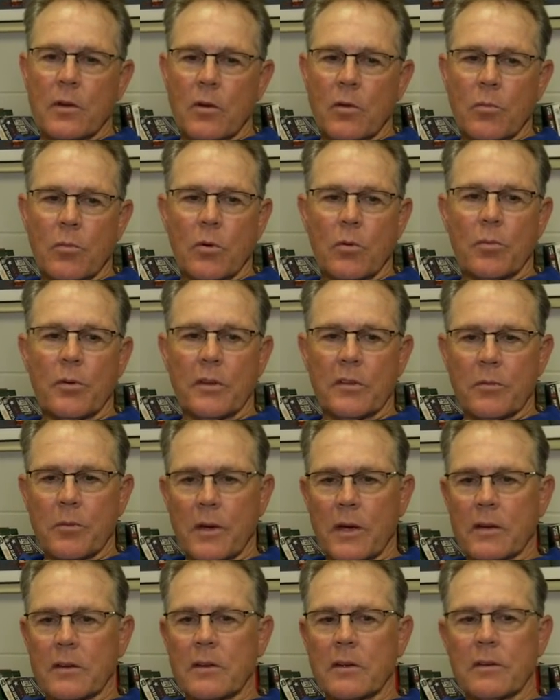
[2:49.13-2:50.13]
our bullpen's
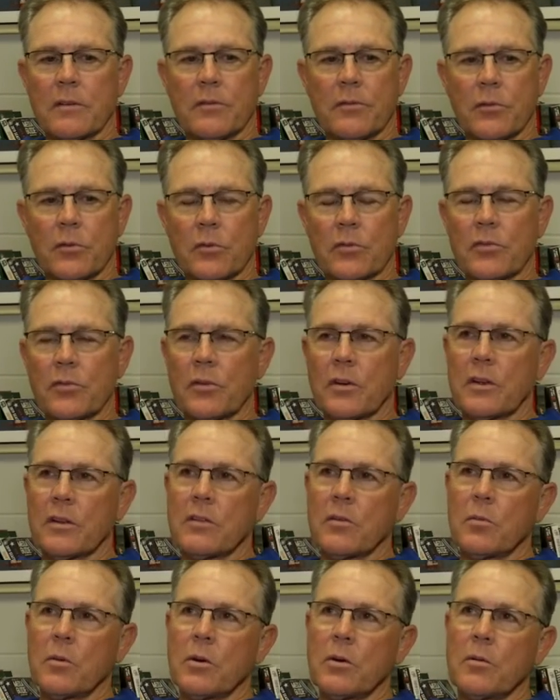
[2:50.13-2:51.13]
back to full
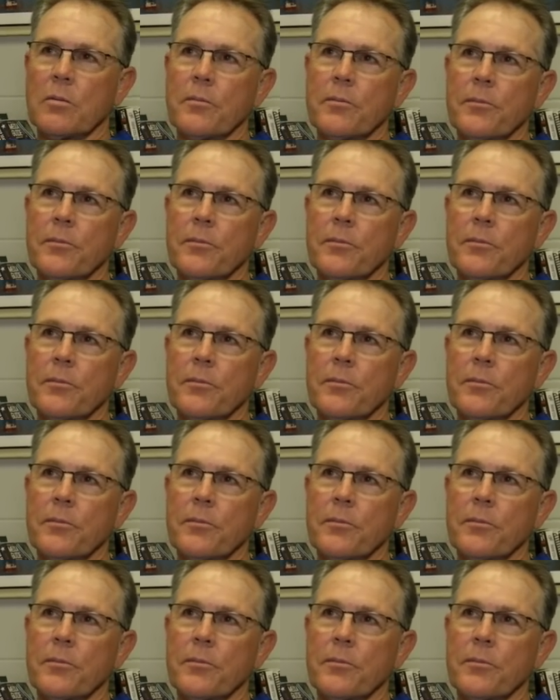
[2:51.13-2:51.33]
strength tomorrow.